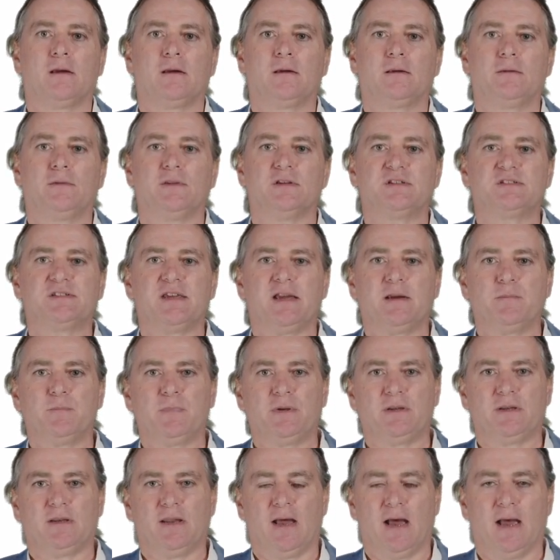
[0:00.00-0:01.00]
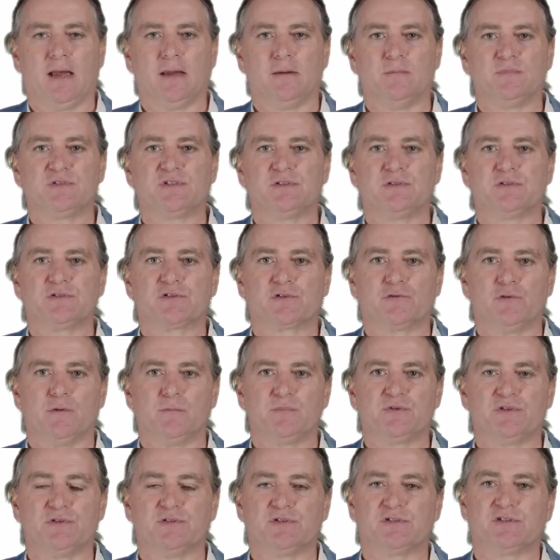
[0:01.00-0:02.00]
The segment names and
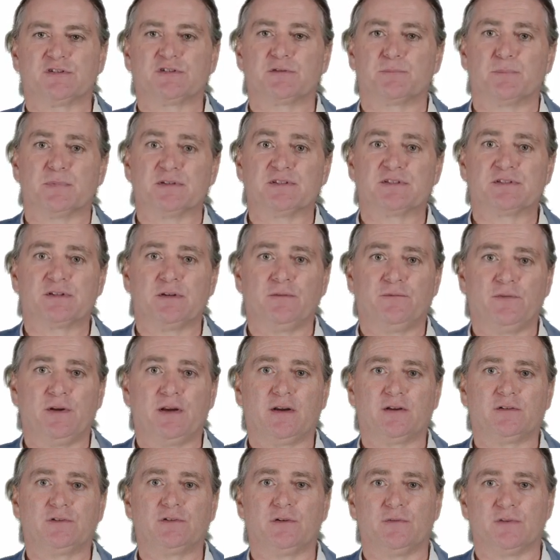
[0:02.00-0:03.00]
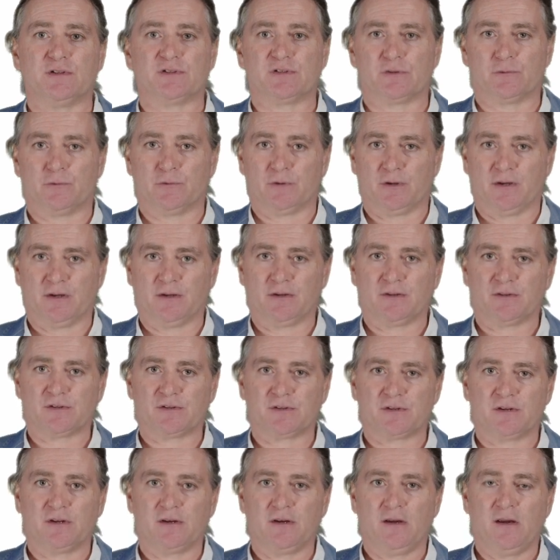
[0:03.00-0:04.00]
descriptions are specific to this
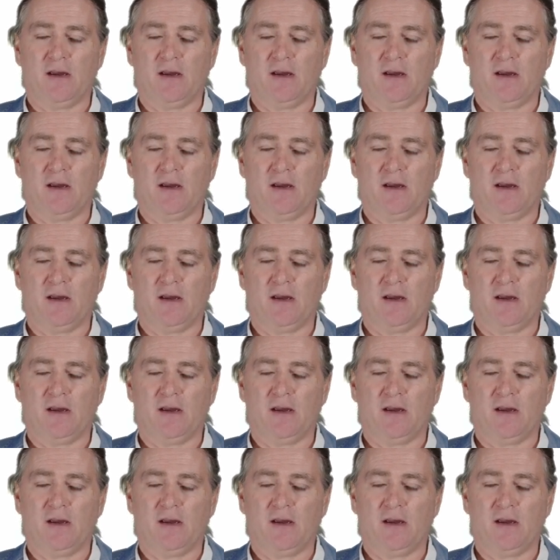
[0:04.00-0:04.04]
audience